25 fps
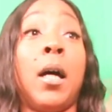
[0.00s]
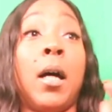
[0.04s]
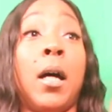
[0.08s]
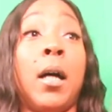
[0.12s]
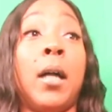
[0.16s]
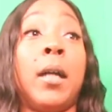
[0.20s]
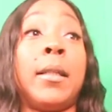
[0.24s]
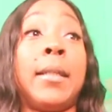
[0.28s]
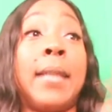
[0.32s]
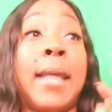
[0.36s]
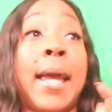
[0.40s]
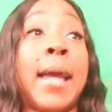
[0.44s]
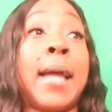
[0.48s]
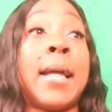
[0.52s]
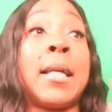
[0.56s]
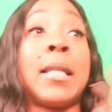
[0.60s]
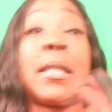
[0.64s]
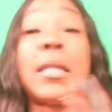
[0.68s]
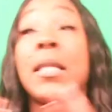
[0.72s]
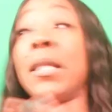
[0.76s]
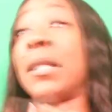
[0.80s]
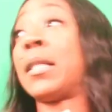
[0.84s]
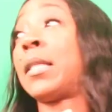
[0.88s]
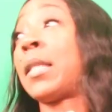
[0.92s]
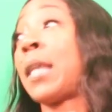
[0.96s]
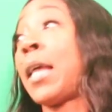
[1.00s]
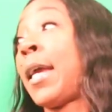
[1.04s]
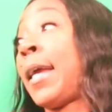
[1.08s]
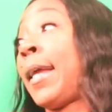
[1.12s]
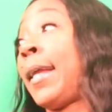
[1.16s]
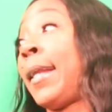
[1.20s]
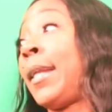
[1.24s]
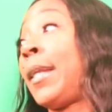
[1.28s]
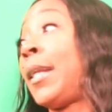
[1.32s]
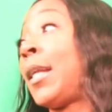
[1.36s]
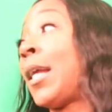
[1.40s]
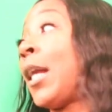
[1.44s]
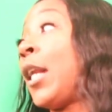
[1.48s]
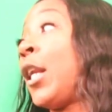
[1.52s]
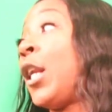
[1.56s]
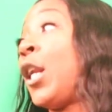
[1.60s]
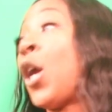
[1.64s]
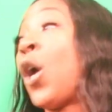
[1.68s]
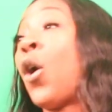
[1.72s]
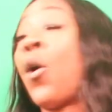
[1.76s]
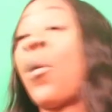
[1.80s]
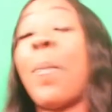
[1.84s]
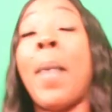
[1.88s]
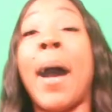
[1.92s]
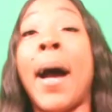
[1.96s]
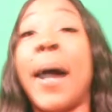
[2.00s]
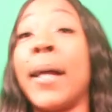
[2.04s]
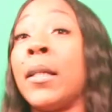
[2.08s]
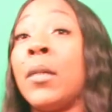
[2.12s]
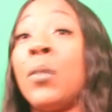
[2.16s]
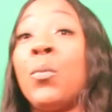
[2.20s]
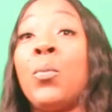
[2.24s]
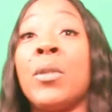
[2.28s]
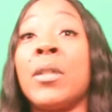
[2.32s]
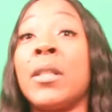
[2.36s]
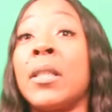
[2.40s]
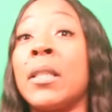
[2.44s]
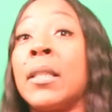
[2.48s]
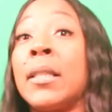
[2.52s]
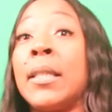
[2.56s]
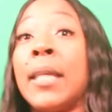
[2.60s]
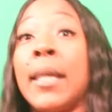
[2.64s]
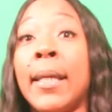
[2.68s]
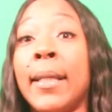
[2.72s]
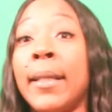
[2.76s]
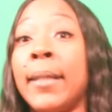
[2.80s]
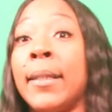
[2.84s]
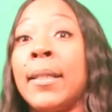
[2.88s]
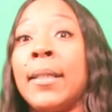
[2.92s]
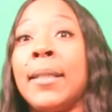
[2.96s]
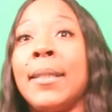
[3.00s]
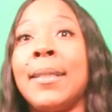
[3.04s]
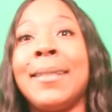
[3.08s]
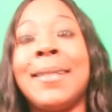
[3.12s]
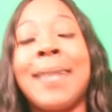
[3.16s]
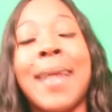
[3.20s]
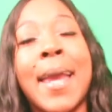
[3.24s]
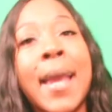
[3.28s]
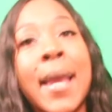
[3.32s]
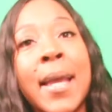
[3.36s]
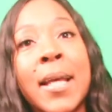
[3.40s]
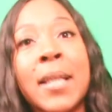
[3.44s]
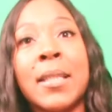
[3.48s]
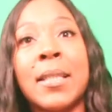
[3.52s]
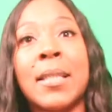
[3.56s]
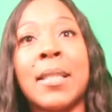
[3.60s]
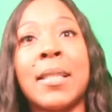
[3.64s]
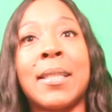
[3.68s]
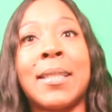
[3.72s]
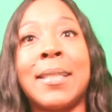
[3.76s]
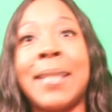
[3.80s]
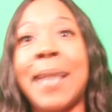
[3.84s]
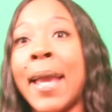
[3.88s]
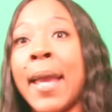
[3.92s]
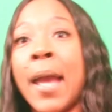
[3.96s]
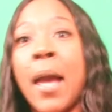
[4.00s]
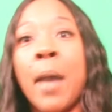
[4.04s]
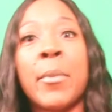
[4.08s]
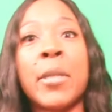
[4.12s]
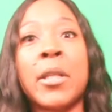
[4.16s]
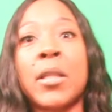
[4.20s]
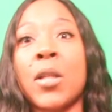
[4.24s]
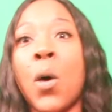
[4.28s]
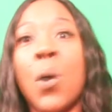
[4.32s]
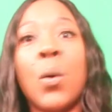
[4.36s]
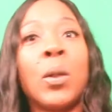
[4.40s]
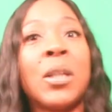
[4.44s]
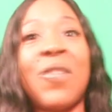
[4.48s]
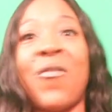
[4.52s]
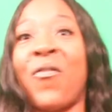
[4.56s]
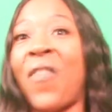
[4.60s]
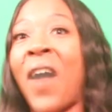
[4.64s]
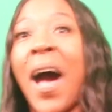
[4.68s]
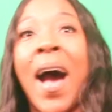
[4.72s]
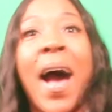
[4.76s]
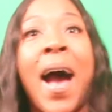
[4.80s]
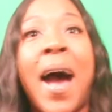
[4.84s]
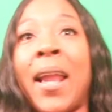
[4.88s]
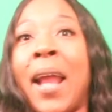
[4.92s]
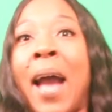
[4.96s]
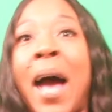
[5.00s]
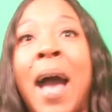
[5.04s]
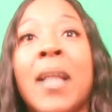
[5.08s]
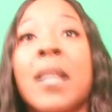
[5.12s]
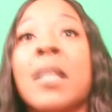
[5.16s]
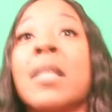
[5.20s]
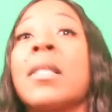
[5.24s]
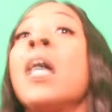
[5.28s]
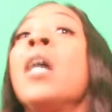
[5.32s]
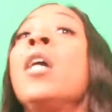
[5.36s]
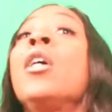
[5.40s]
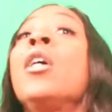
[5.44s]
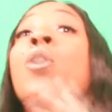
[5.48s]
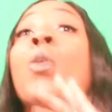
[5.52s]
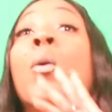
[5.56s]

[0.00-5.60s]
uh, dances and nobody was getting dances. Damn, it's only five dollars.